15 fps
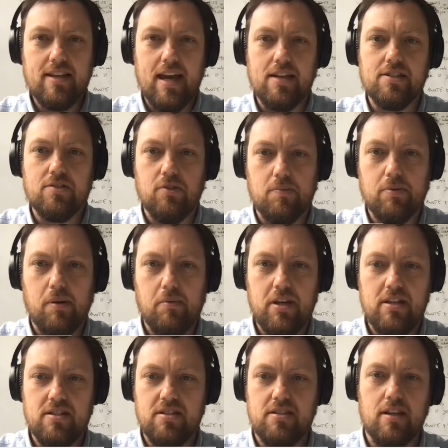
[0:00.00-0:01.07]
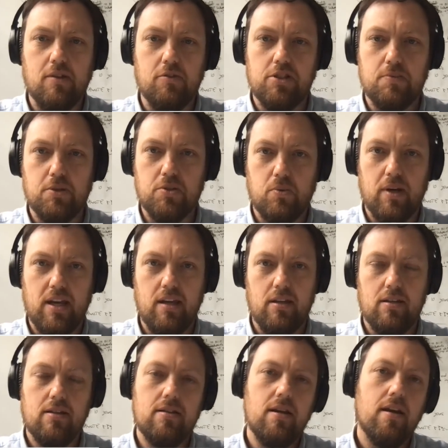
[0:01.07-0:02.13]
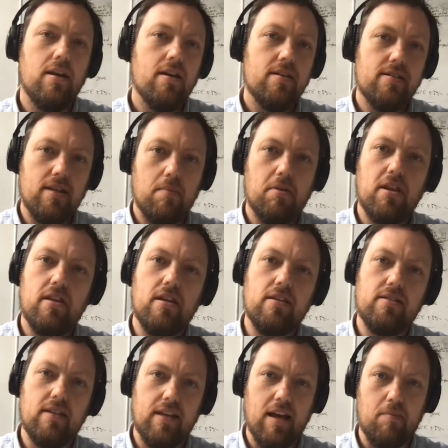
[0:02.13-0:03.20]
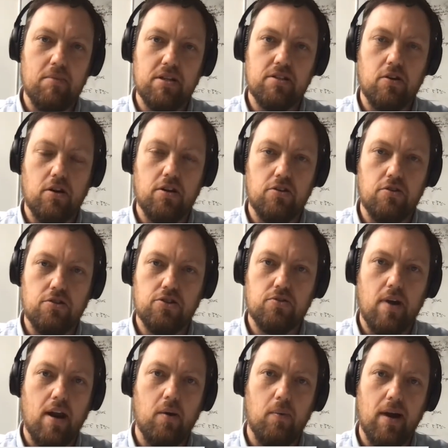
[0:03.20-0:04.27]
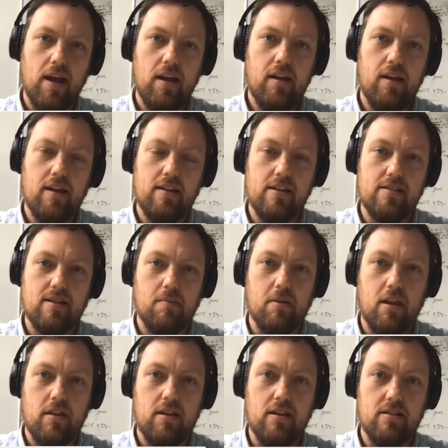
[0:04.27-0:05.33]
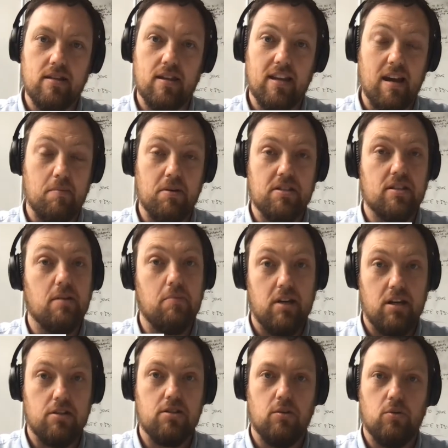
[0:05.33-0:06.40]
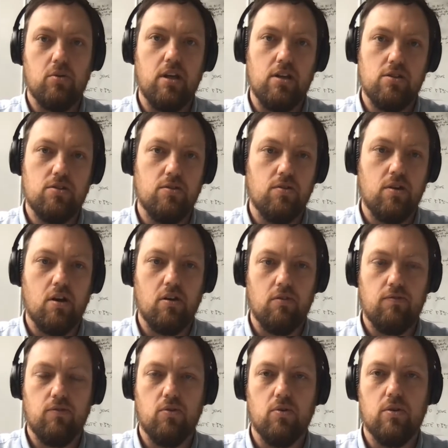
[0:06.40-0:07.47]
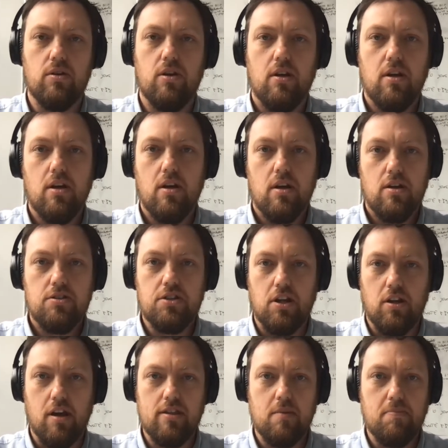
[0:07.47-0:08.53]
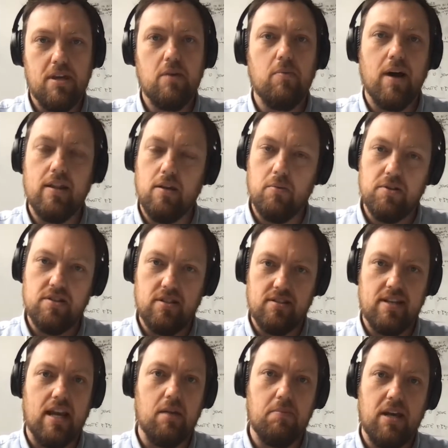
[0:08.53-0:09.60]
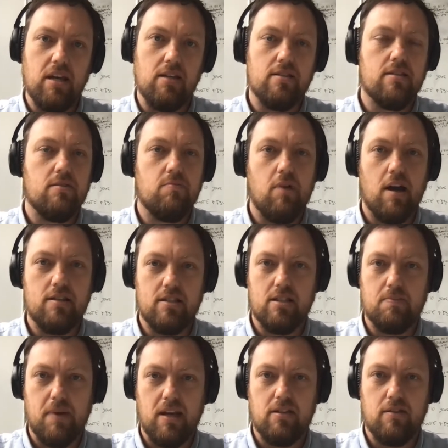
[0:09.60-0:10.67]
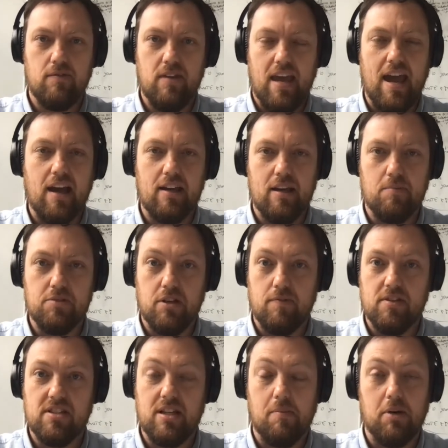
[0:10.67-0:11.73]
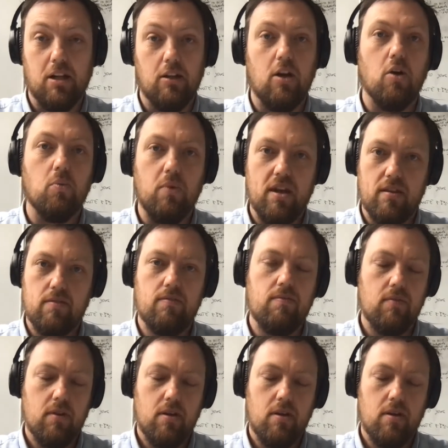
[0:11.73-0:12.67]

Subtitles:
Kat. So I'd probably distinguish between some of the things the government's going to do straight away and then some of the things that the government's committed to looking to going forward. So like the big one that was the centrepiece, I suspect, of the outcomes of the summit, along with,